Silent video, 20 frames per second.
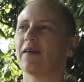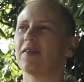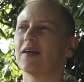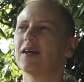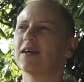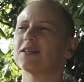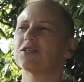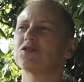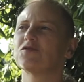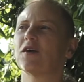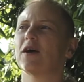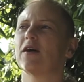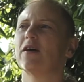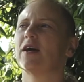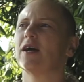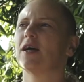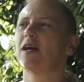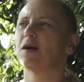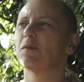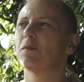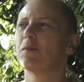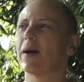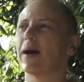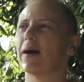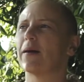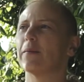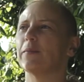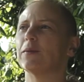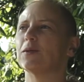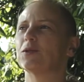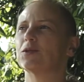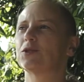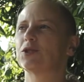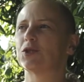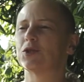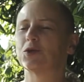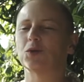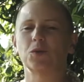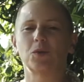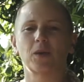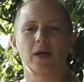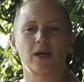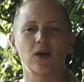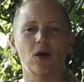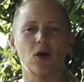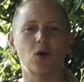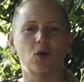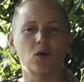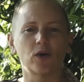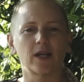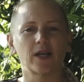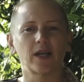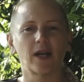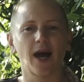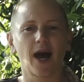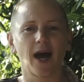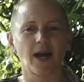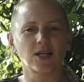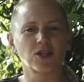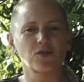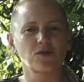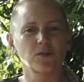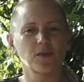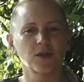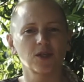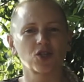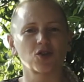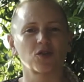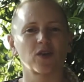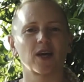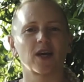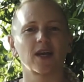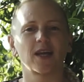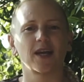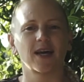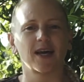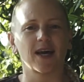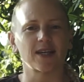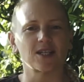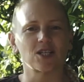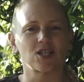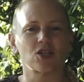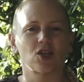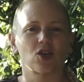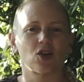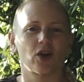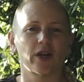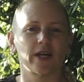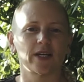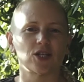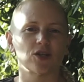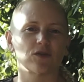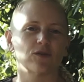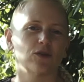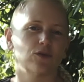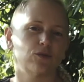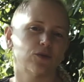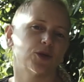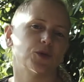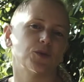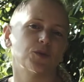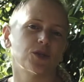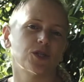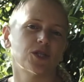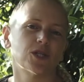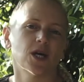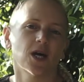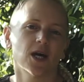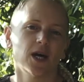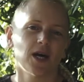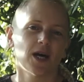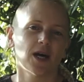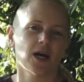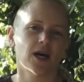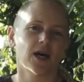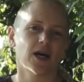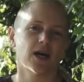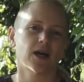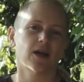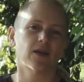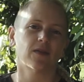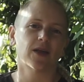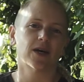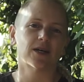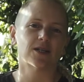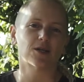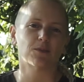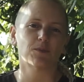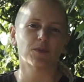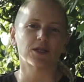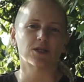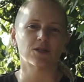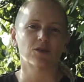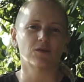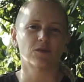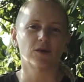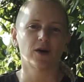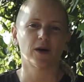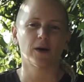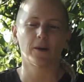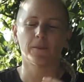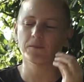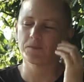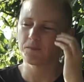think it's very comparable to when Odin hangs from the tree and he gets the knowledge of the runes. There's a bit of well,